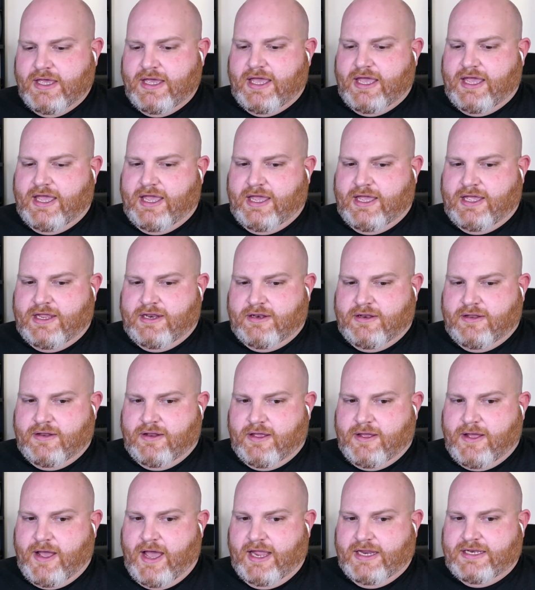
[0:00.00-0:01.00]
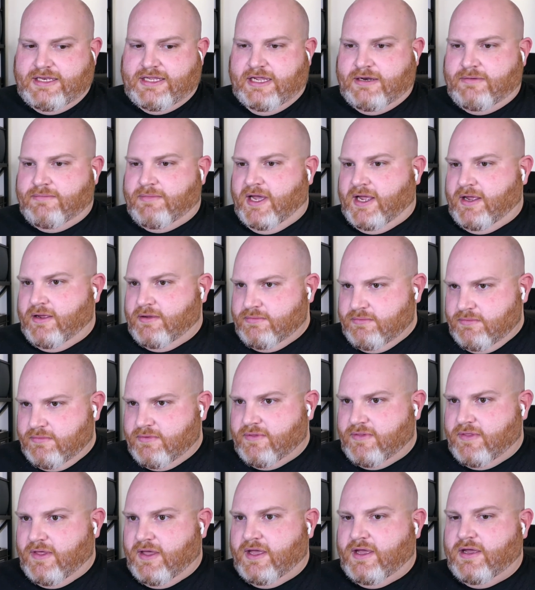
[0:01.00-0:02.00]
And I did my
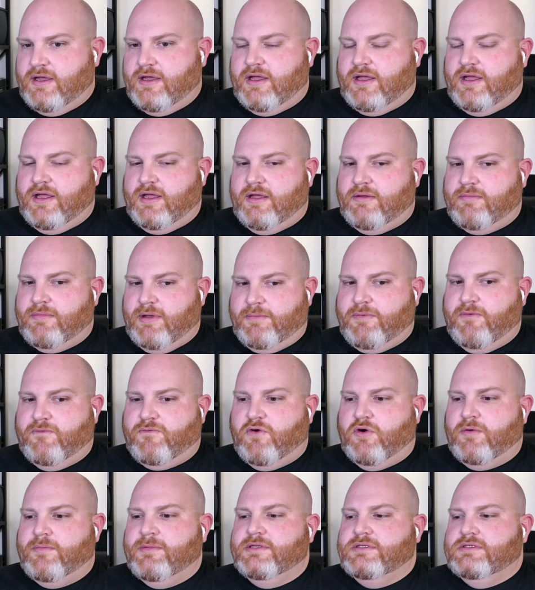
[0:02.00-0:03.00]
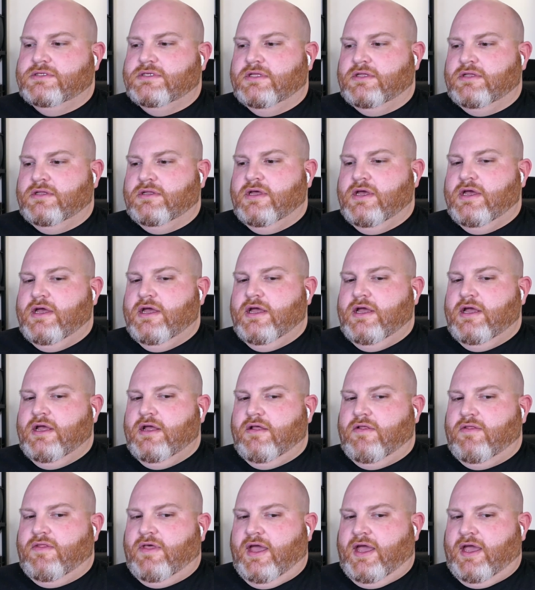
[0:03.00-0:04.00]
thing at my performance and
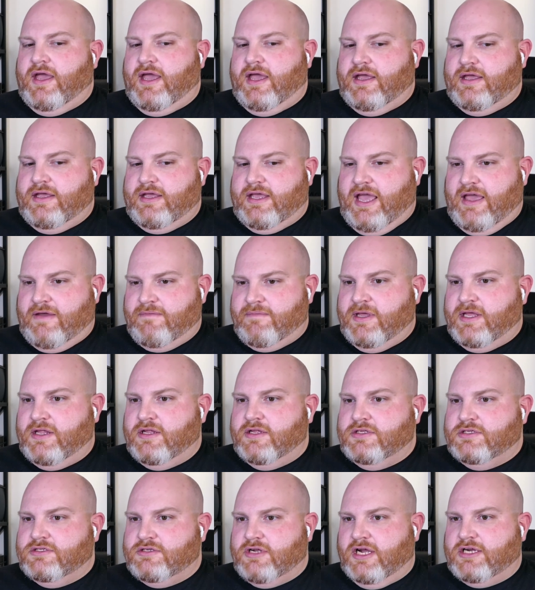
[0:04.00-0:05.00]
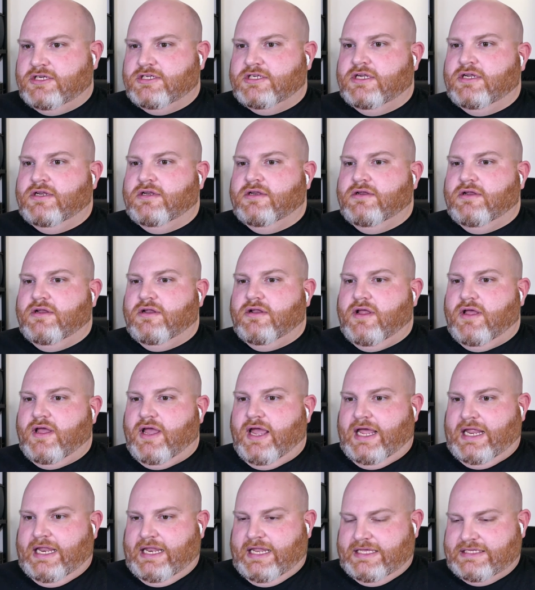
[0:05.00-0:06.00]
they gave me an instruction
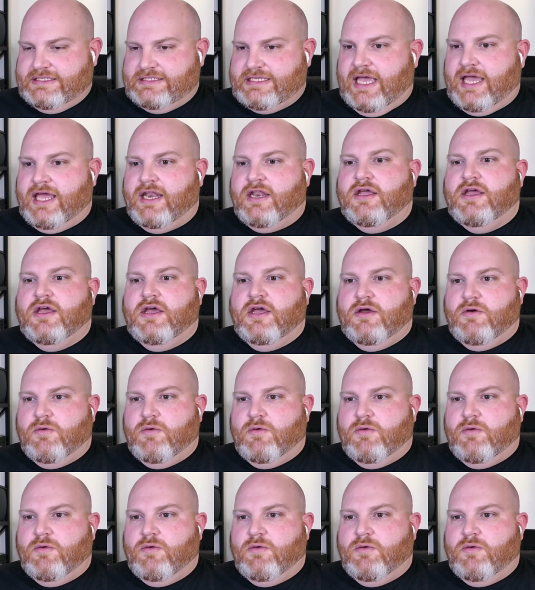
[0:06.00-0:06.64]
and they said,